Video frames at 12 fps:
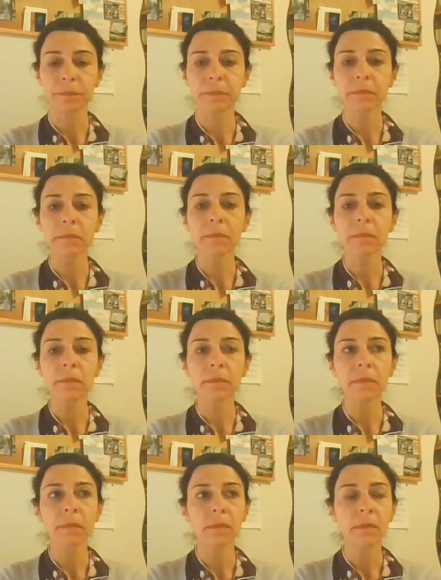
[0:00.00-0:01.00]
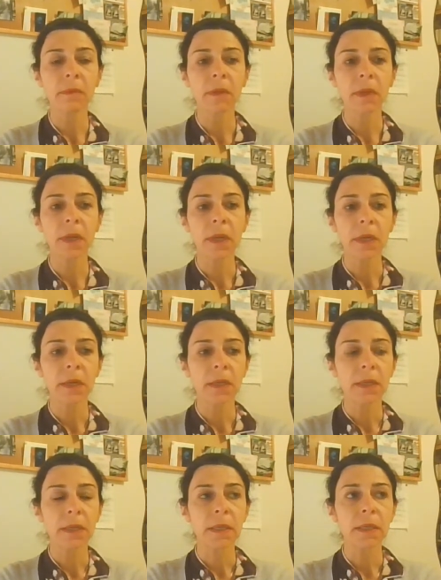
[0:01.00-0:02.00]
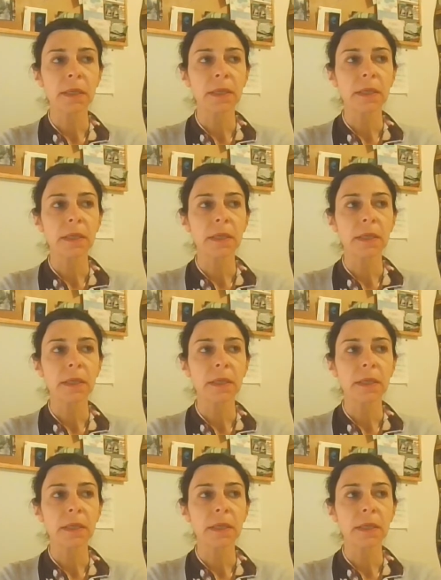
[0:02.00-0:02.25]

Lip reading: (no one is talking)